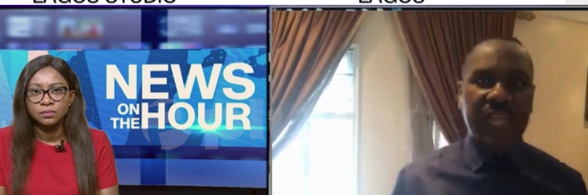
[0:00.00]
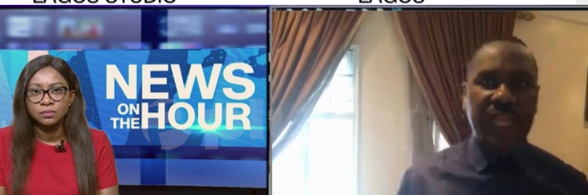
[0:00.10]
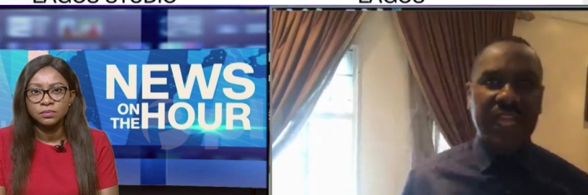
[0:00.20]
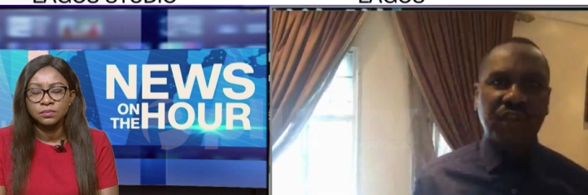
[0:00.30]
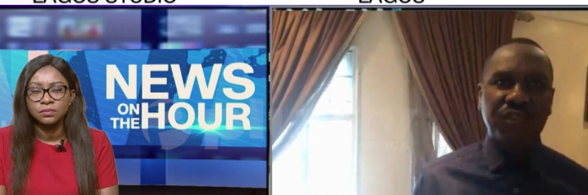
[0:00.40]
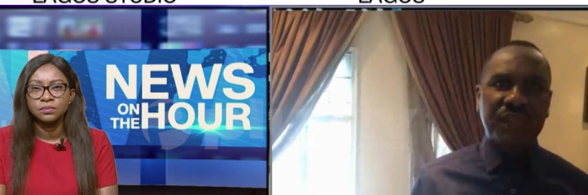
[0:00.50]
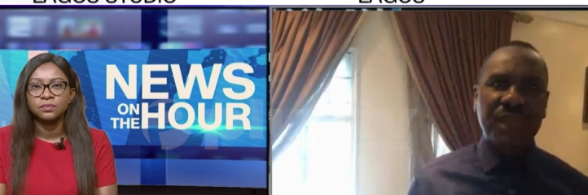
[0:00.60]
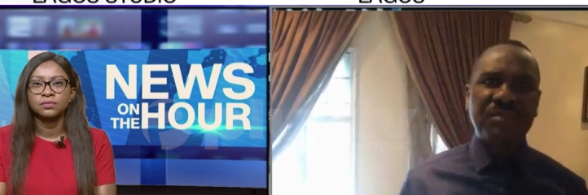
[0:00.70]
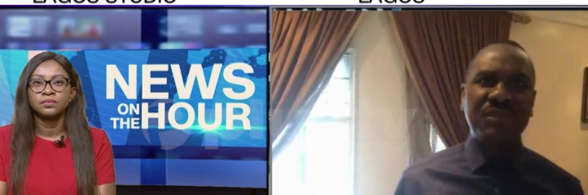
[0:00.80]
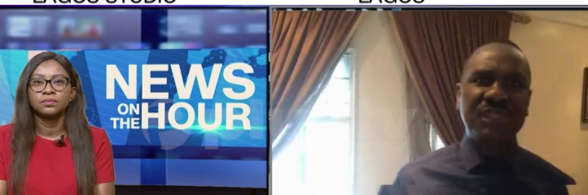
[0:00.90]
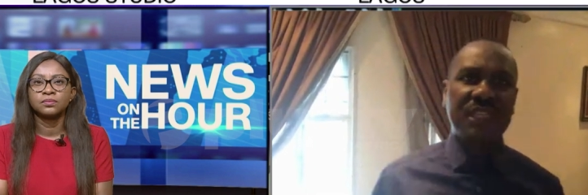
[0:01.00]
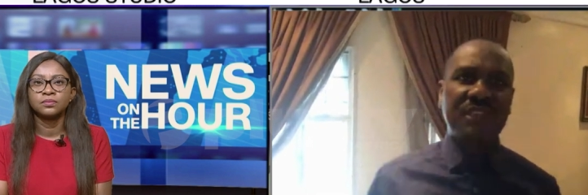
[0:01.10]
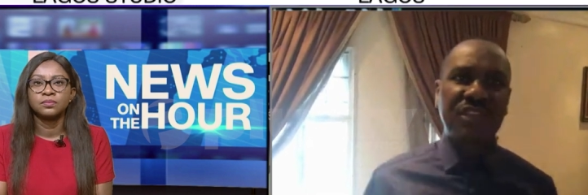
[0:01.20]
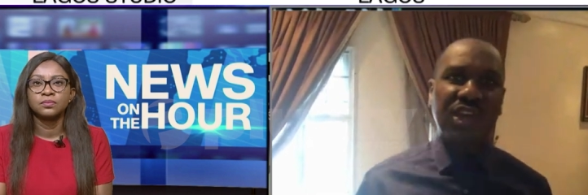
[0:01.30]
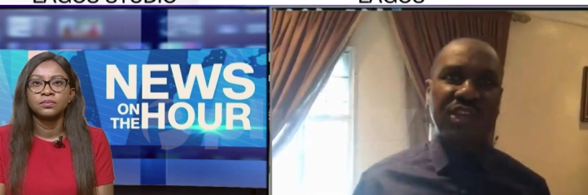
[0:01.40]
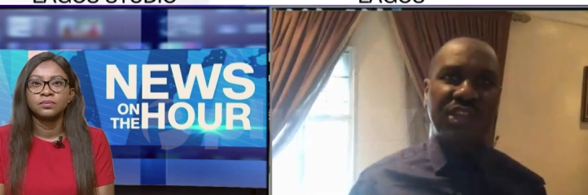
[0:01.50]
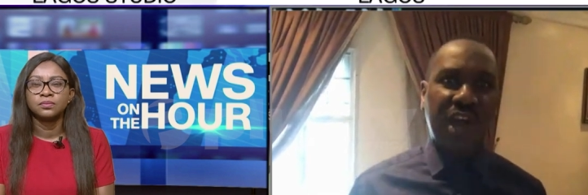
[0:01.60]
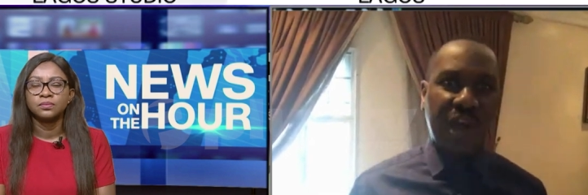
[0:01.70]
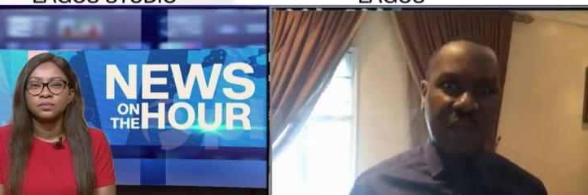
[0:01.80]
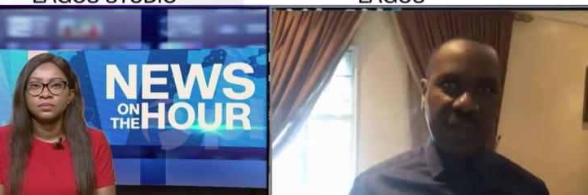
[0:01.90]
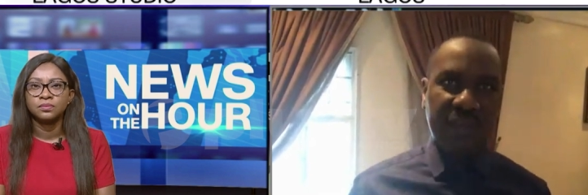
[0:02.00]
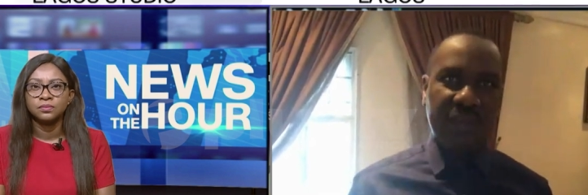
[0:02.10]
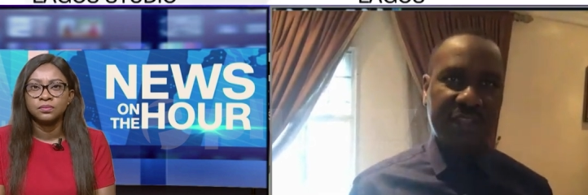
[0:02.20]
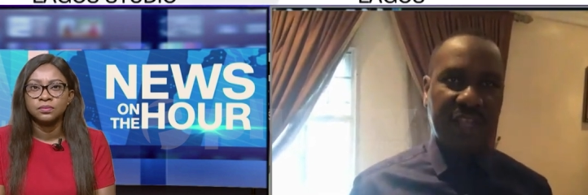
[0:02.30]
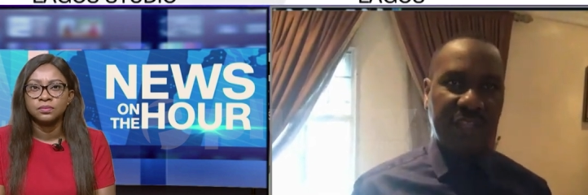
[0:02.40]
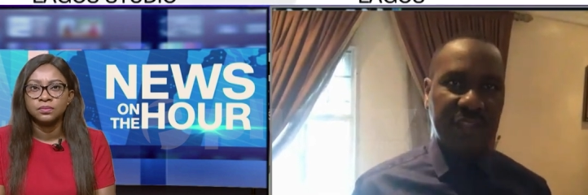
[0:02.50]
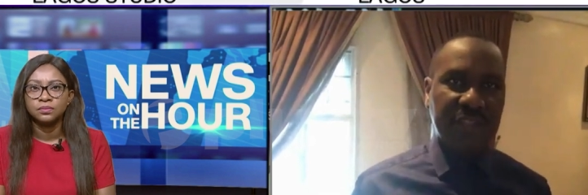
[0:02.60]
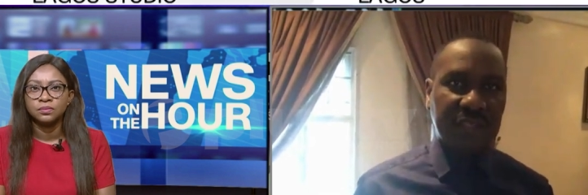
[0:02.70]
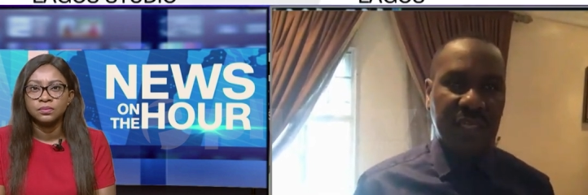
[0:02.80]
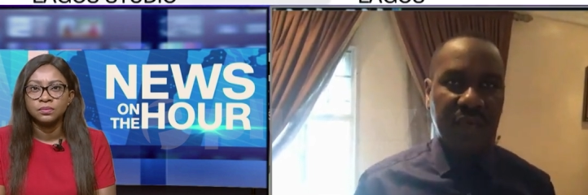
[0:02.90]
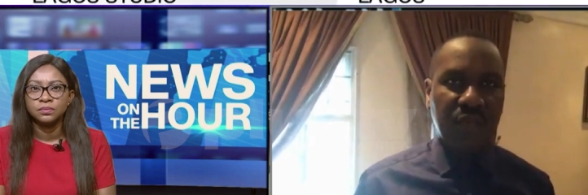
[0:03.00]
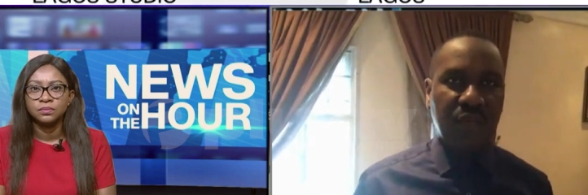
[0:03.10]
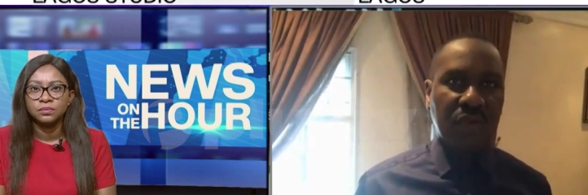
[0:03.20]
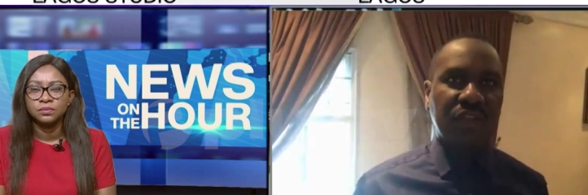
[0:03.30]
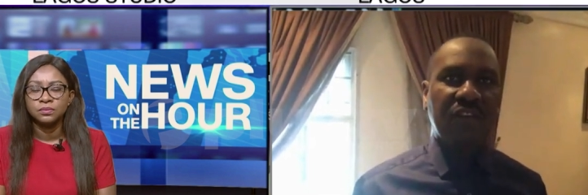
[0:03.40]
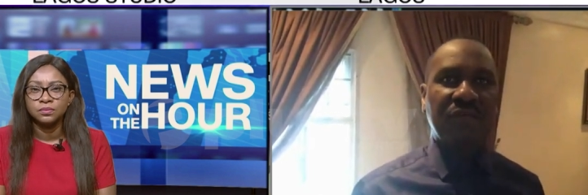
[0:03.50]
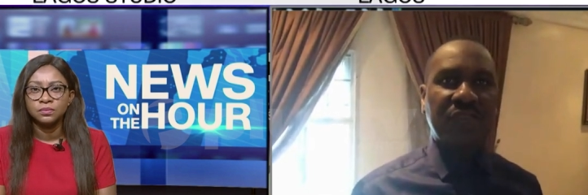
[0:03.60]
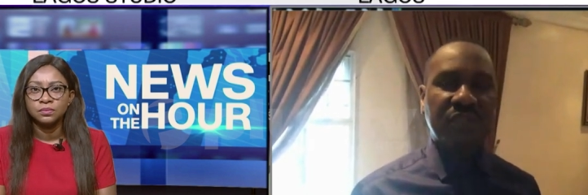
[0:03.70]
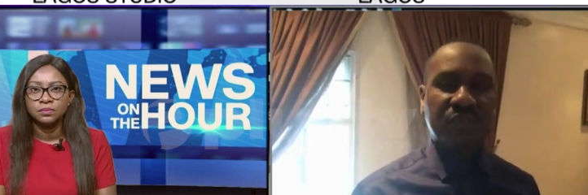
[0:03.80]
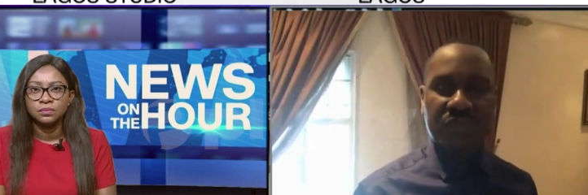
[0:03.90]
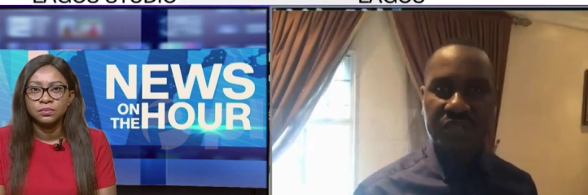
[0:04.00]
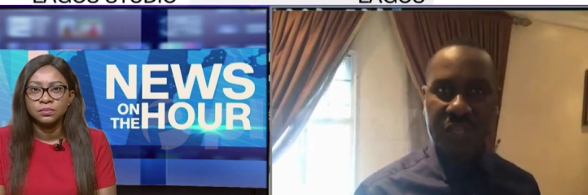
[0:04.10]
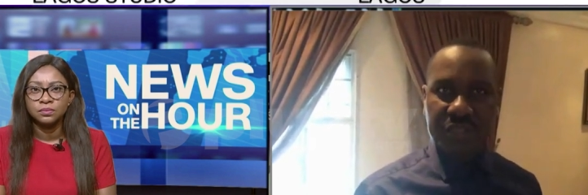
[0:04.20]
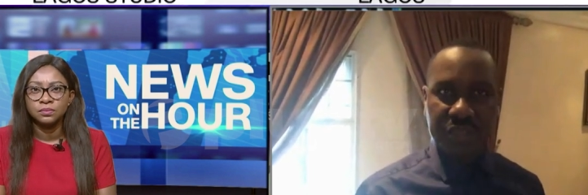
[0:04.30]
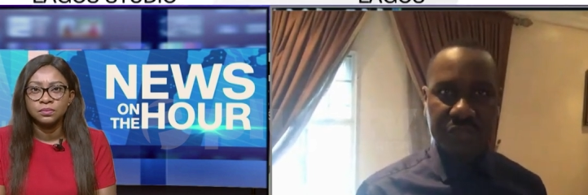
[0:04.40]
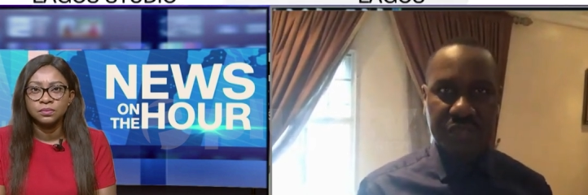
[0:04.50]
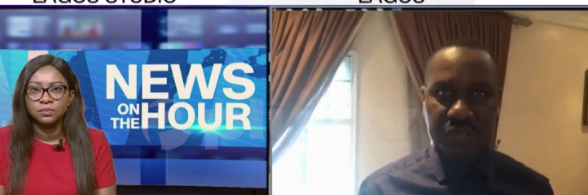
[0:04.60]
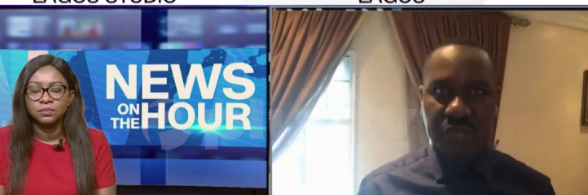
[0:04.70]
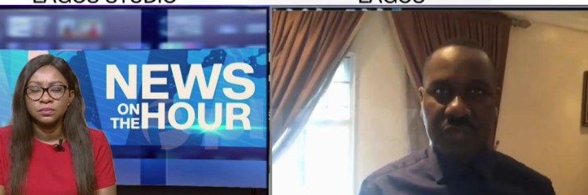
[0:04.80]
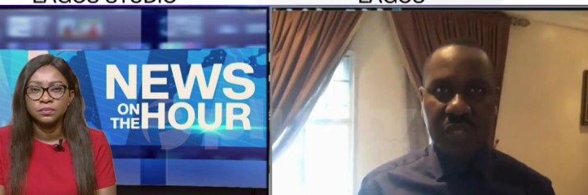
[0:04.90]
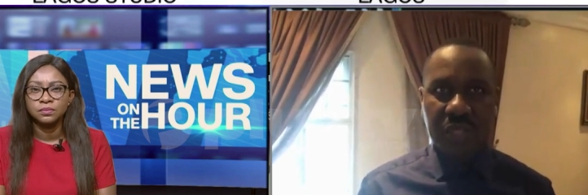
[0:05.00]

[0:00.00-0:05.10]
Speaker 1: a lot of them did not understand what government was trying to do.